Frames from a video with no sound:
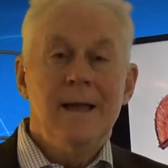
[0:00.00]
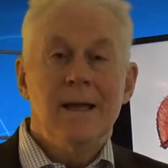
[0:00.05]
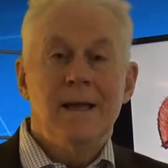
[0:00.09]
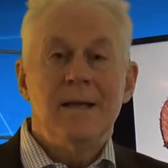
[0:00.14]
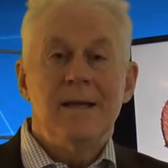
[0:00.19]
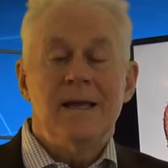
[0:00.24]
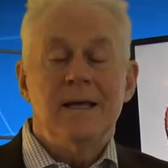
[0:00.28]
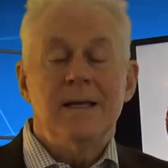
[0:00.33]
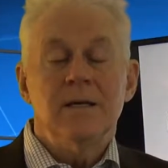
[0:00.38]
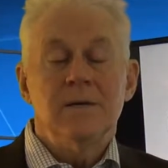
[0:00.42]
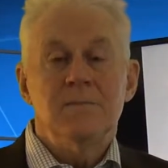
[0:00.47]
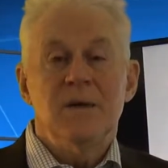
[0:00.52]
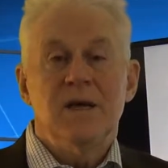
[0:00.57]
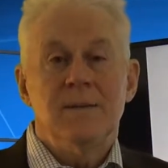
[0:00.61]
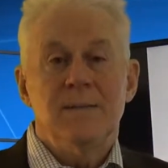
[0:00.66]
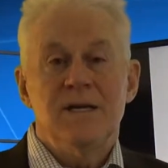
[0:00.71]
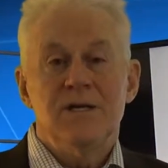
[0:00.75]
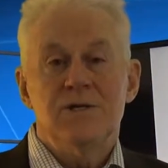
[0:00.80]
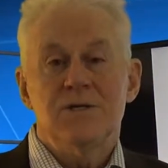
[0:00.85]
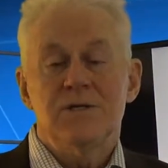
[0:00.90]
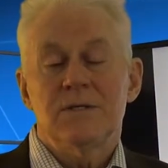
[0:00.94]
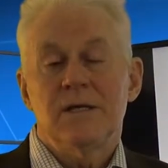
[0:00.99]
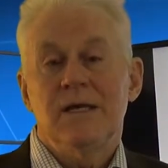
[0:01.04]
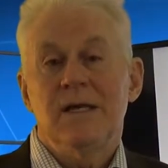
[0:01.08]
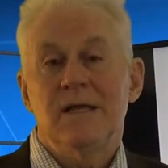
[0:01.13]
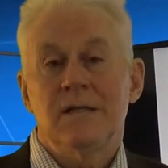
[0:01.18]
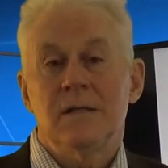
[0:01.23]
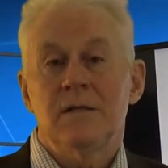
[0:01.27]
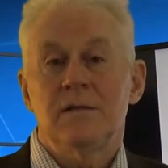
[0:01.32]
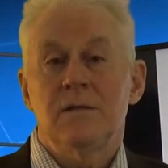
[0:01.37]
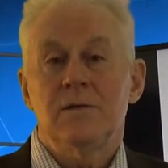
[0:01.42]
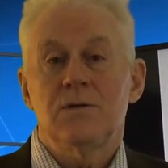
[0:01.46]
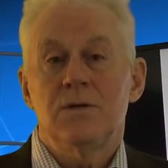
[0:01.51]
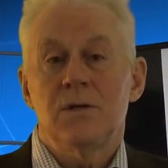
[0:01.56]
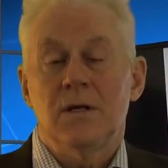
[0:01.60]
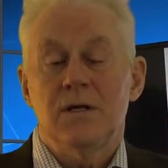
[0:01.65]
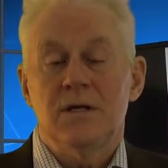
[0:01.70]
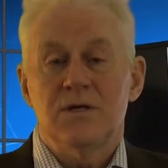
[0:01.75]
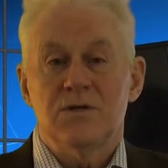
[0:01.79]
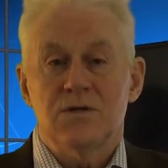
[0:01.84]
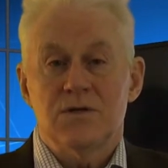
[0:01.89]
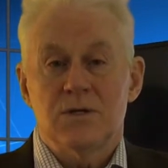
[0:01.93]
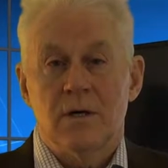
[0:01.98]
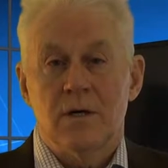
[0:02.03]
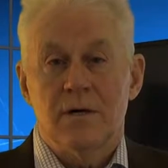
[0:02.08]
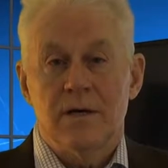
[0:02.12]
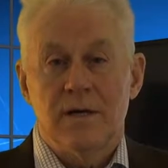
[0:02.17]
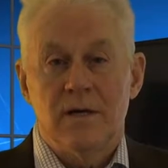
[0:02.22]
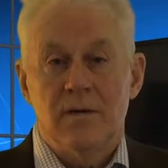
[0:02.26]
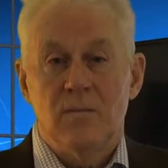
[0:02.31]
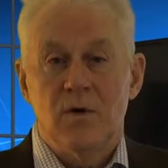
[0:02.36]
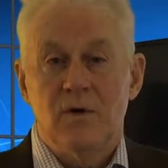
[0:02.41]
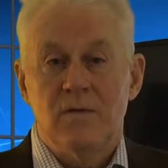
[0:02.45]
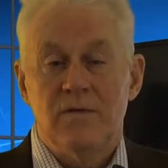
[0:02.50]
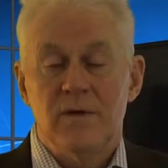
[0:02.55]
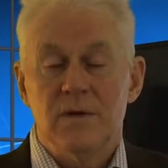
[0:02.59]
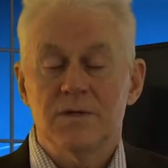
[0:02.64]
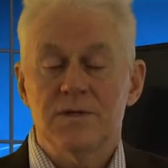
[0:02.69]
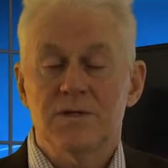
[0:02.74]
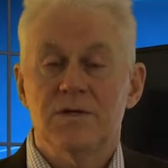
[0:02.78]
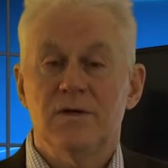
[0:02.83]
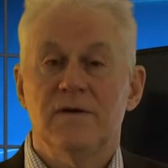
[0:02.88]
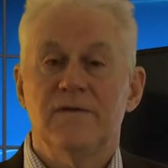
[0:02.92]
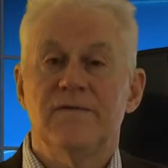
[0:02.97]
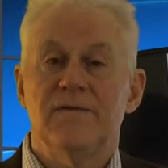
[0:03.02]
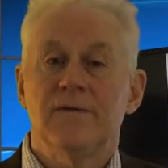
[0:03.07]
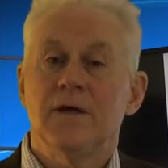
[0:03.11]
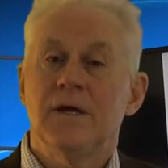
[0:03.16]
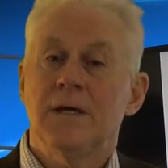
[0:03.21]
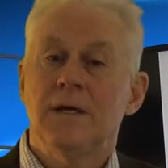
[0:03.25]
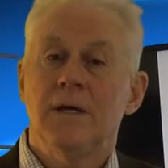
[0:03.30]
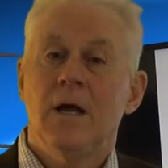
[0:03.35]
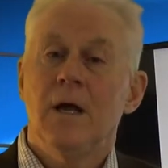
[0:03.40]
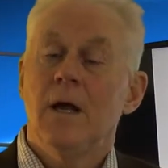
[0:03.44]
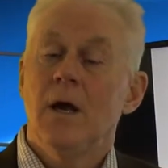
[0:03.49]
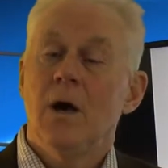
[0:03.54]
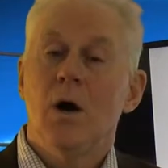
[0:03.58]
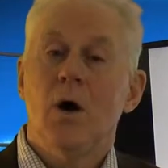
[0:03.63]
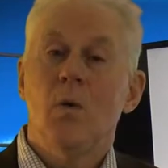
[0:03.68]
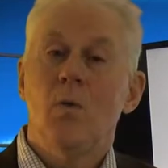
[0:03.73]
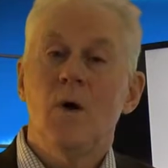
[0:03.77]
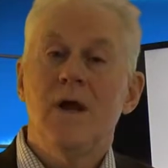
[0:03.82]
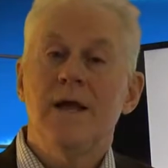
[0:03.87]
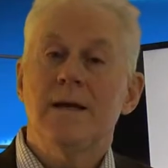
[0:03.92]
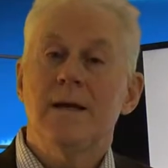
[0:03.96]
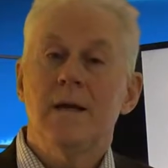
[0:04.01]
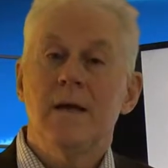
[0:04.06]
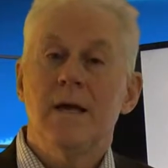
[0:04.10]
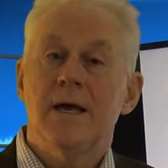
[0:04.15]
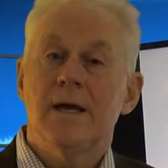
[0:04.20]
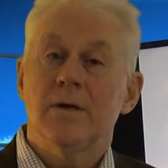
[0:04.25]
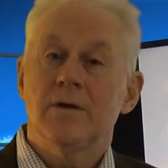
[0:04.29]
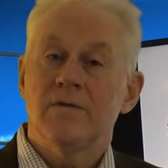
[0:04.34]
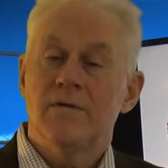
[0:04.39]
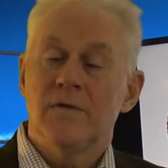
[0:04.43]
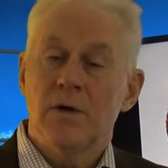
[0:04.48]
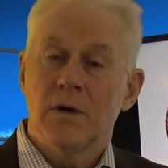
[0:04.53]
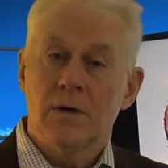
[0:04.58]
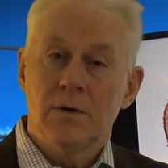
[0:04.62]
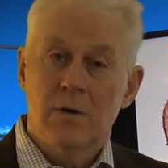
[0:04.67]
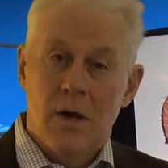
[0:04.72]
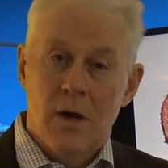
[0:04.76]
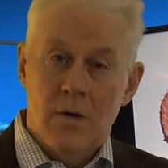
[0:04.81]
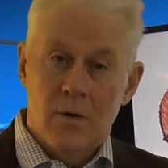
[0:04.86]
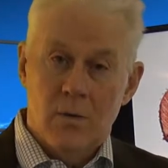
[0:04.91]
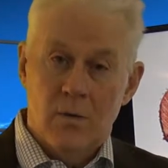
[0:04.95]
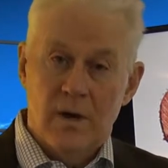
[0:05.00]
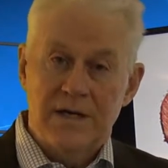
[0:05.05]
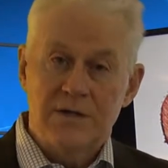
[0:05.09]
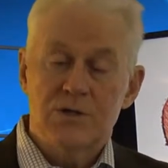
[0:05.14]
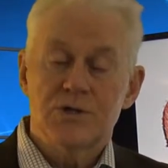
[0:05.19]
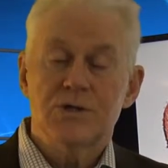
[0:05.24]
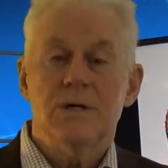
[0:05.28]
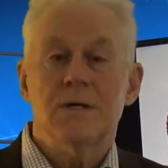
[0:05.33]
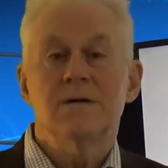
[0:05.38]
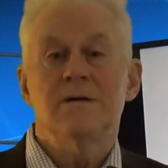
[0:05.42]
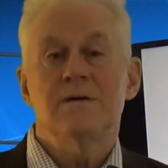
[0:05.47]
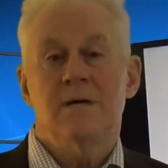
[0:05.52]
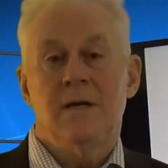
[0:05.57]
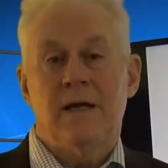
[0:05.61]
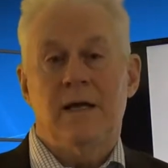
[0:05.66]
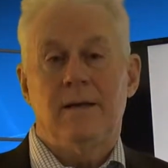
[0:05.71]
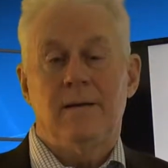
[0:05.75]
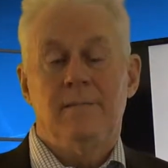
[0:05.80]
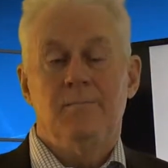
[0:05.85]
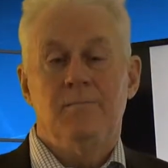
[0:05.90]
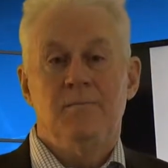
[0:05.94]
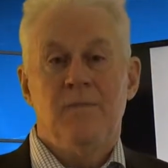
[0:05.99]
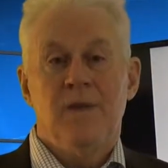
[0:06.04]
and they can maybe see that the tenant's starting to move their stuff in a week ahead of their rent start date.